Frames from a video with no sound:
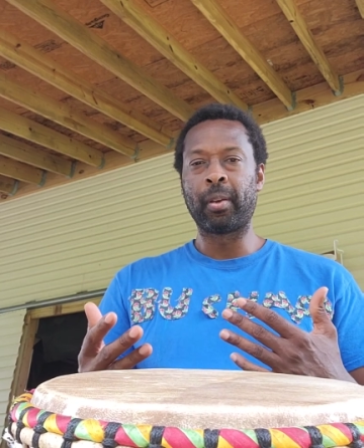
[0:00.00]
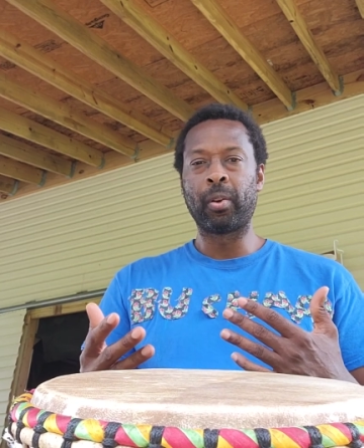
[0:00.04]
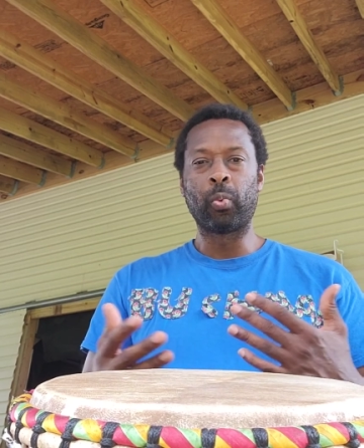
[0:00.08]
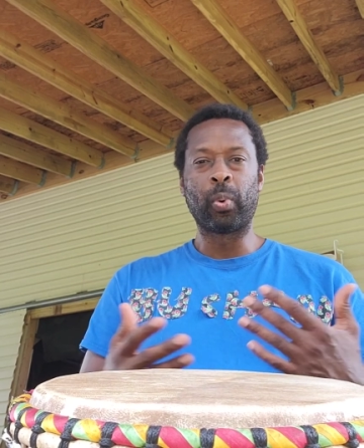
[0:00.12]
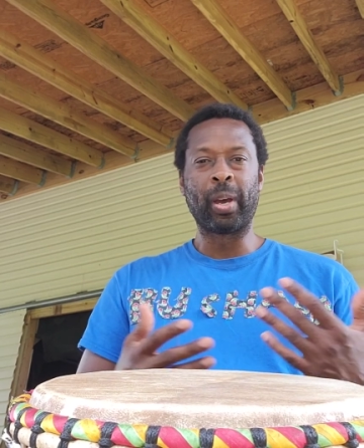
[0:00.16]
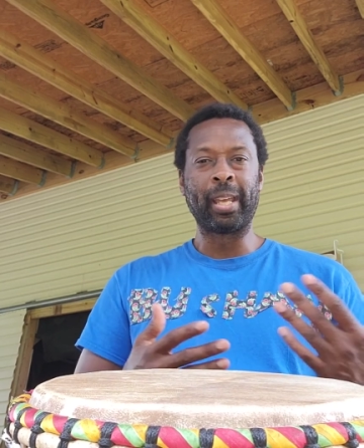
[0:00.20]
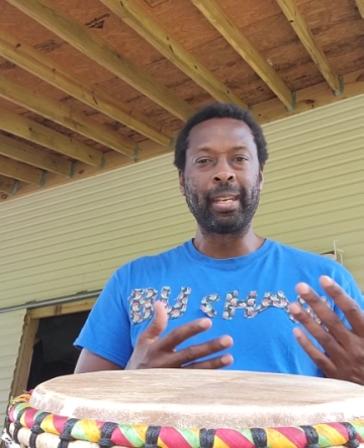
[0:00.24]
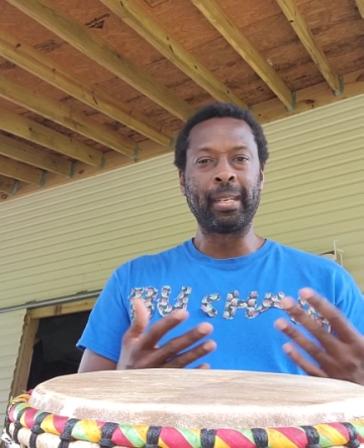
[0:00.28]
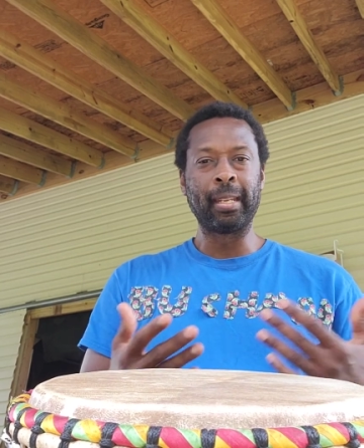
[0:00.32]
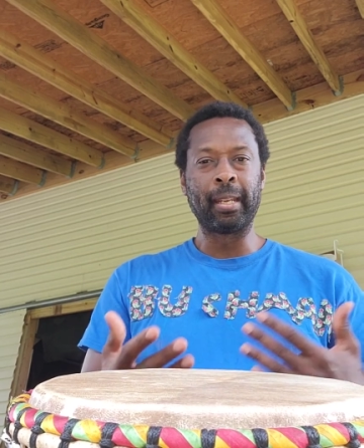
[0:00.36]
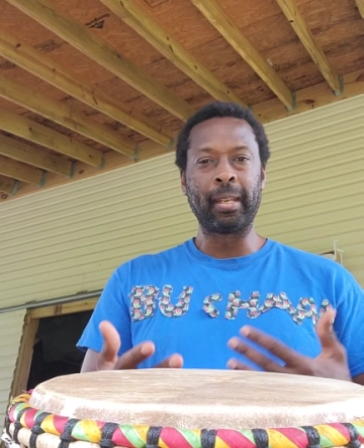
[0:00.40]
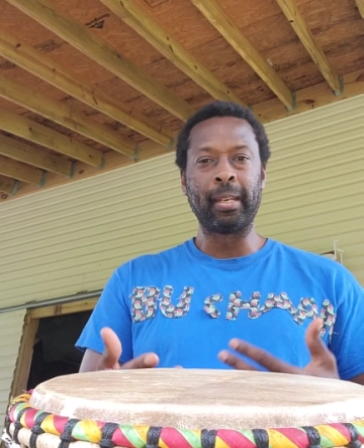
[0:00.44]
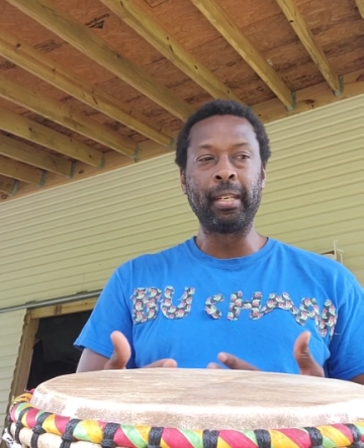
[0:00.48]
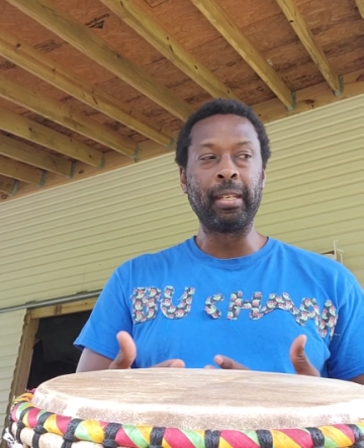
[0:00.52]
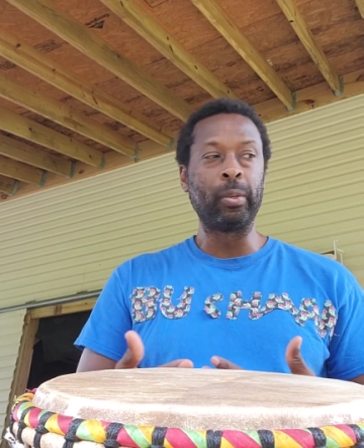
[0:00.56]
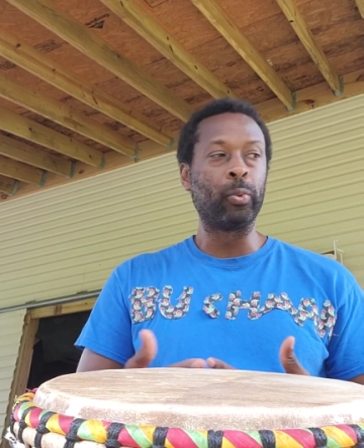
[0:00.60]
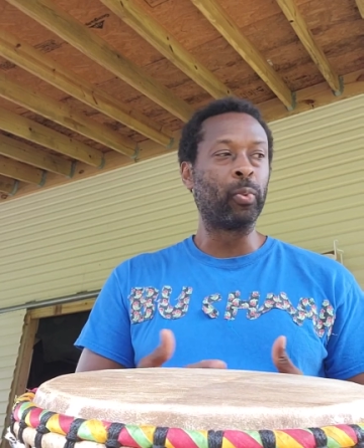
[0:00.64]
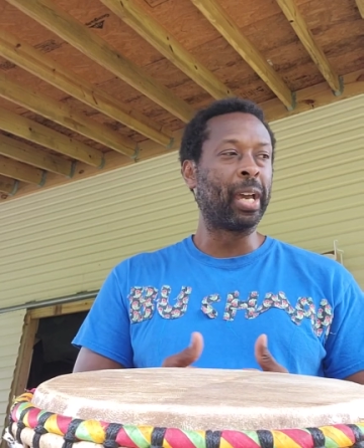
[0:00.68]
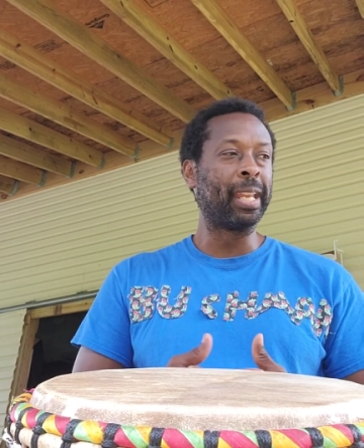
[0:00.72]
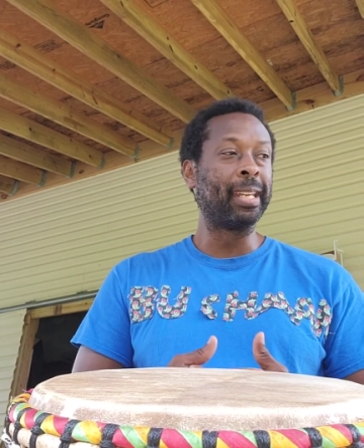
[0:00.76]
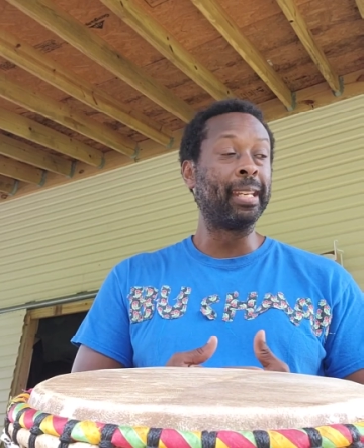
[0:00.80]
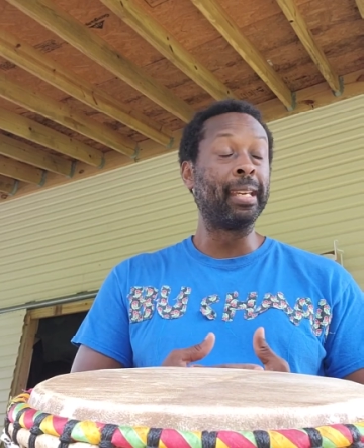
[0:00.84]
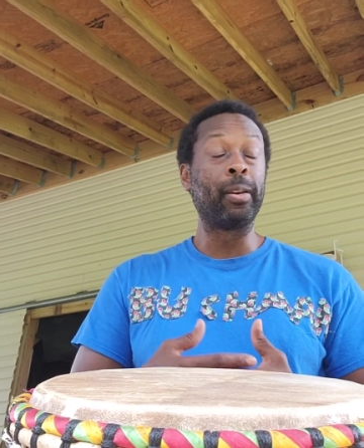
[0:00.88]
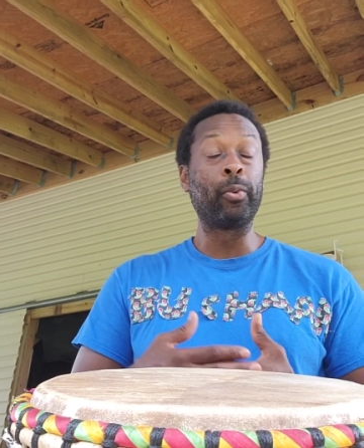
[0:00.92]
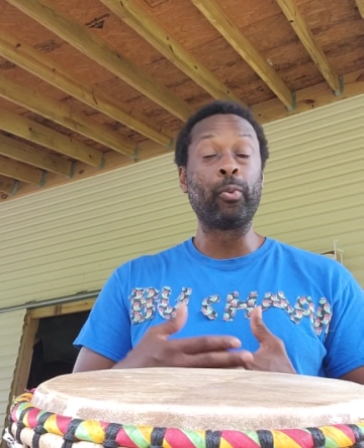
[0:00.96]
when
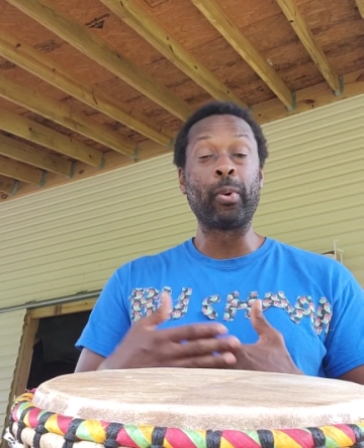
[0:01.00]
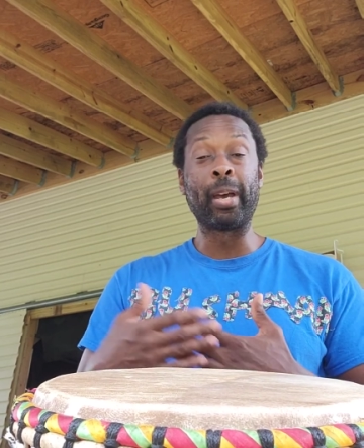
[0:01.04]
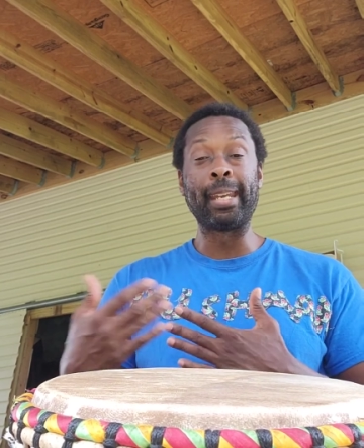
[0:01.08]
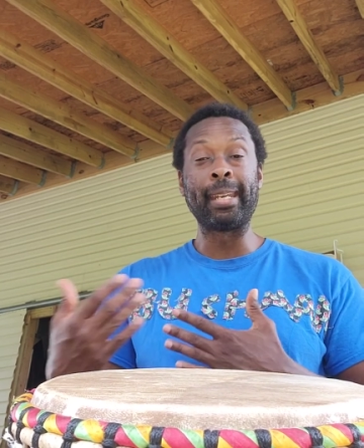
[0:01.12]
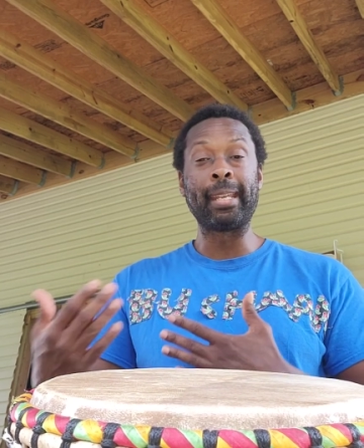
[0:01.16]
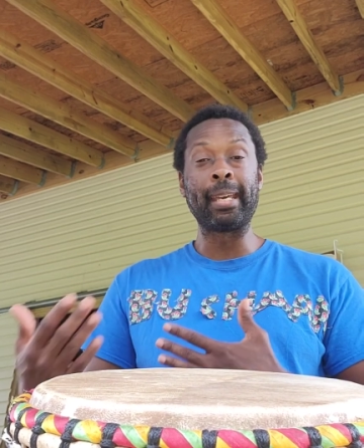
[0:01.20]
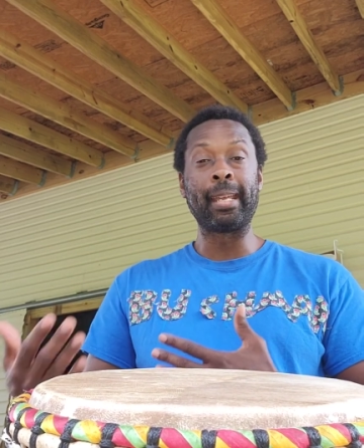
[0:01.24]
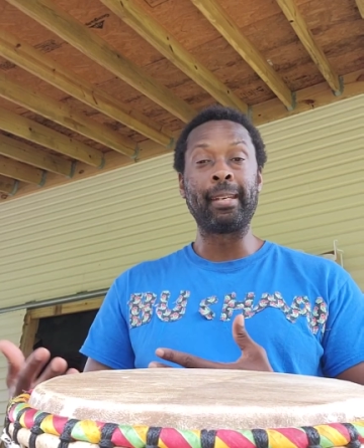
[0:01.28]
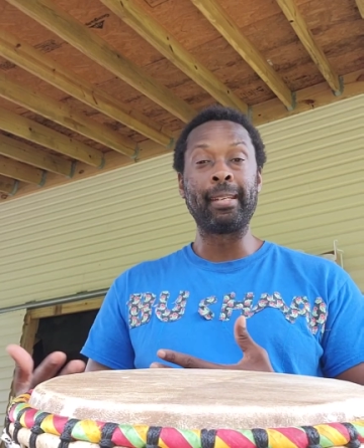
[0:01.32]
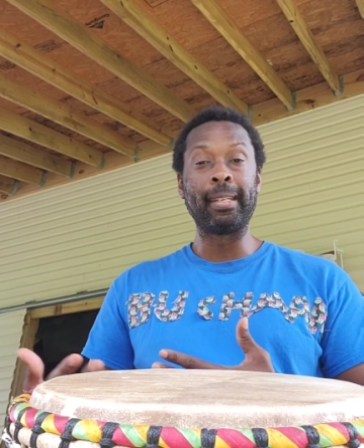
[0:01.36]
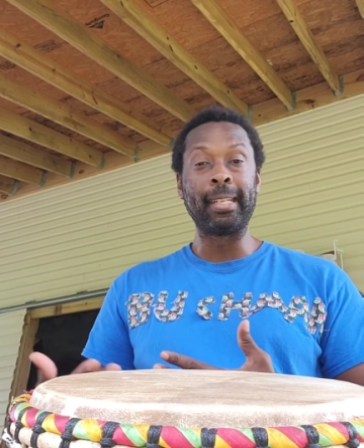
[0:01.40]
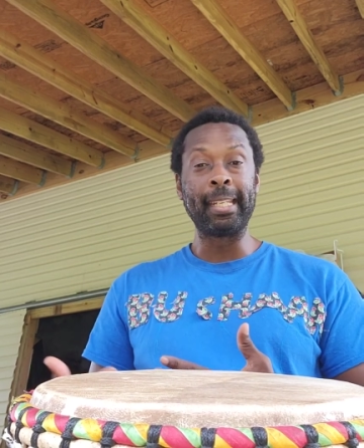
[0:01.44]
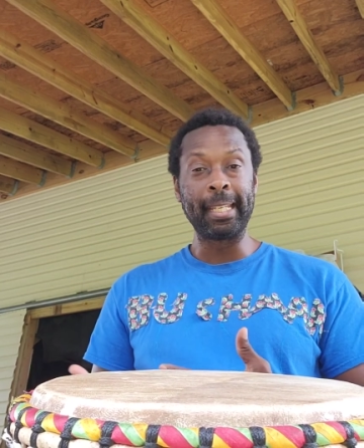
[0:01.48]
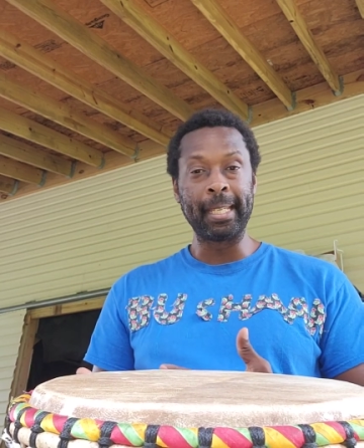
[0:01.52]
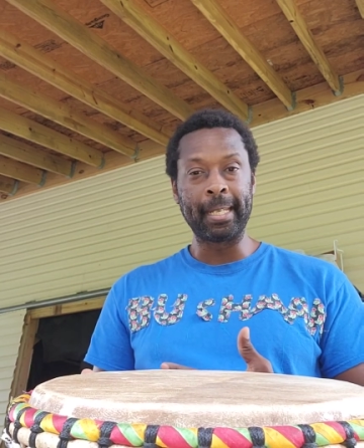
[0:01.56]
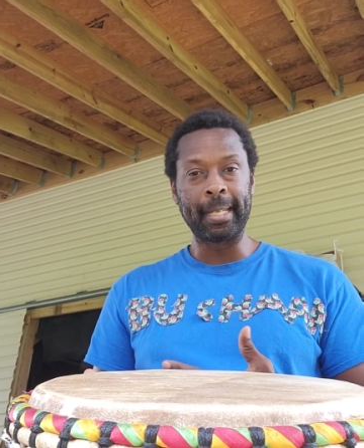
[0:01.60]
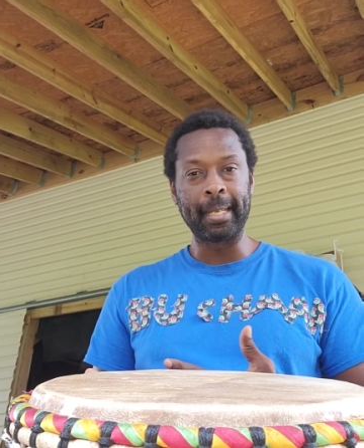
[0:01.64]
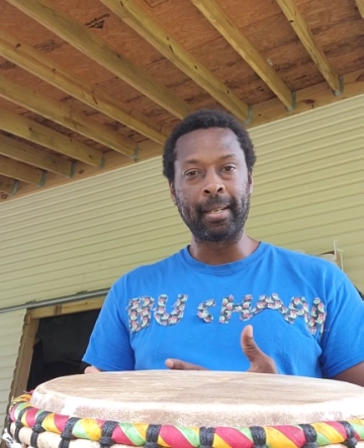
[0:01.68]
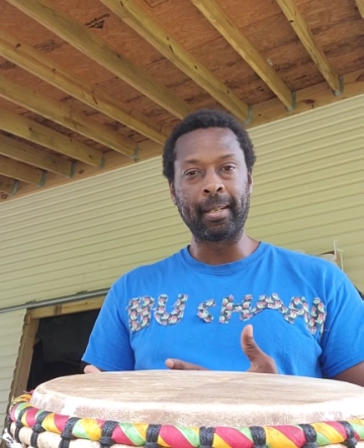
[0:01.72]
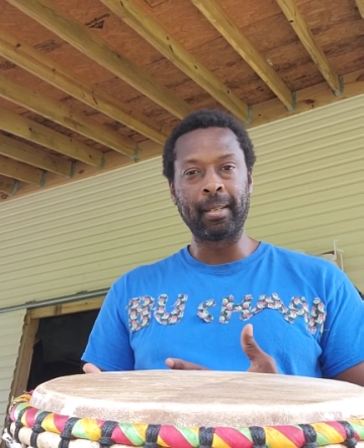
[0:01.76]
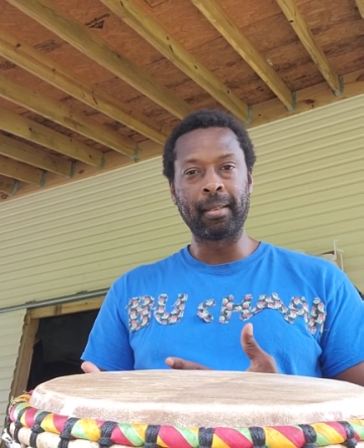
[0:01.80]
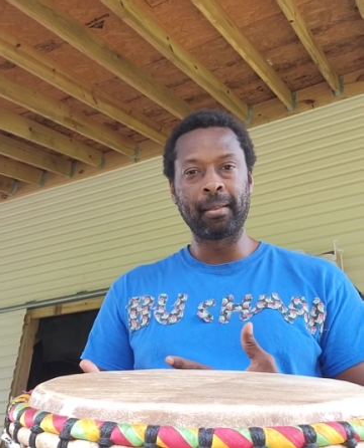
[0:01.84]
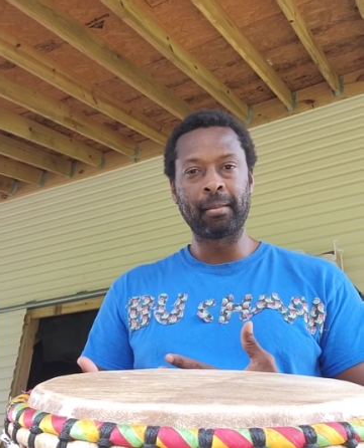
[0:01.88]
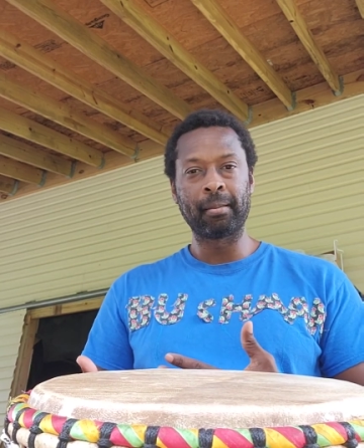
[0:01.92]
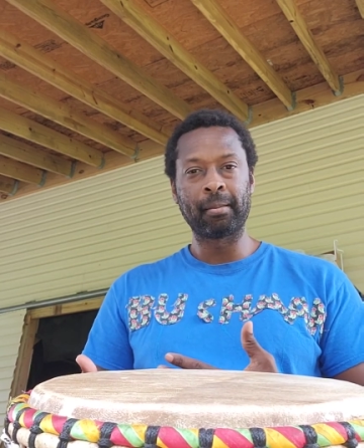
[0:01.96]
they're
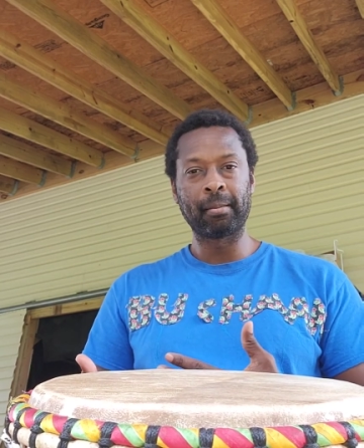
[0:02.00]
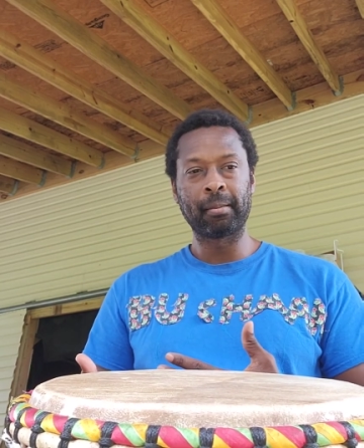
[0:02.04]
needed?